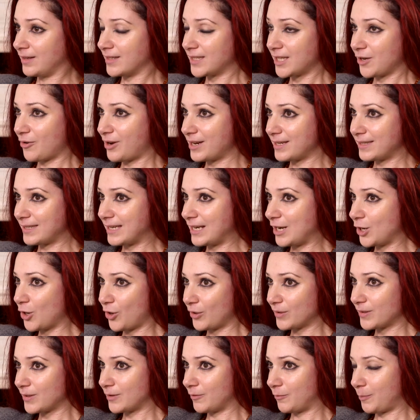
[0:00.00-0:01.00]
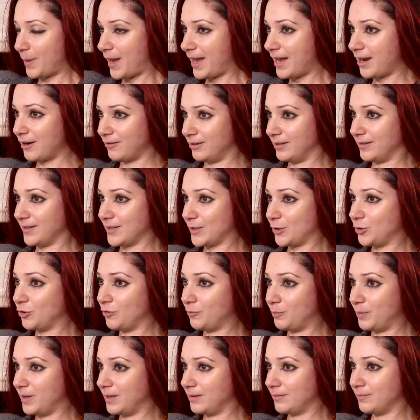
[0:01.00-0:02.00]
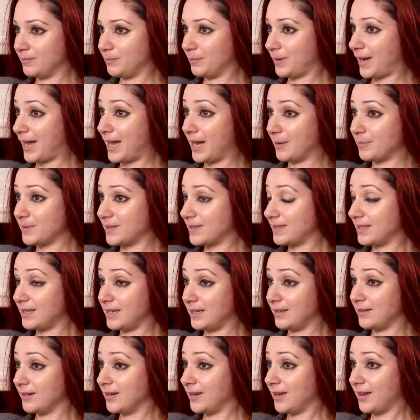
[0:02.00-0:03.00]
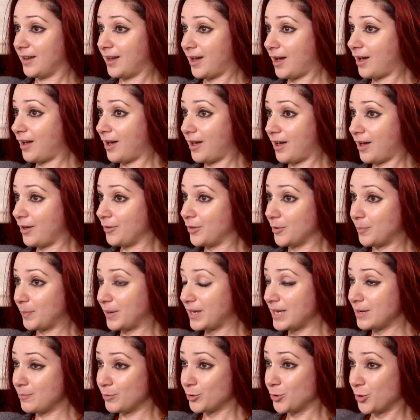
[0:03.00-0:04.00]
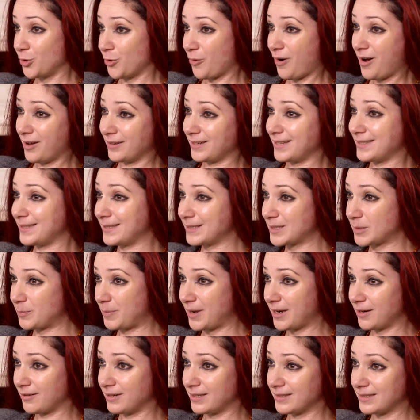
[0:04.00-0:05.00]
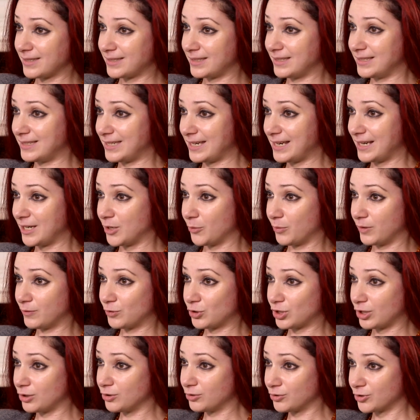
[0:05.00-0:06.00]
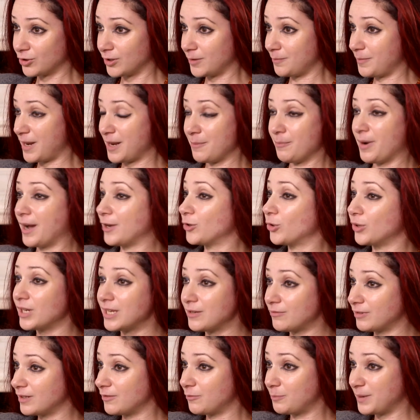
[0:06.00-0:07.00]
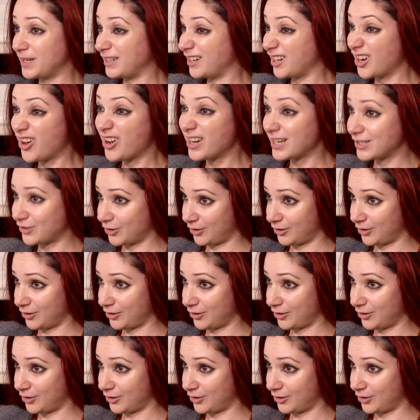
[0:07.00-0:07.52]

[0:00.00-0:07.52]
So I see lots of parents who have been perhaps seen other people who aren't as experienced in dealing with children. It might not even have been an eye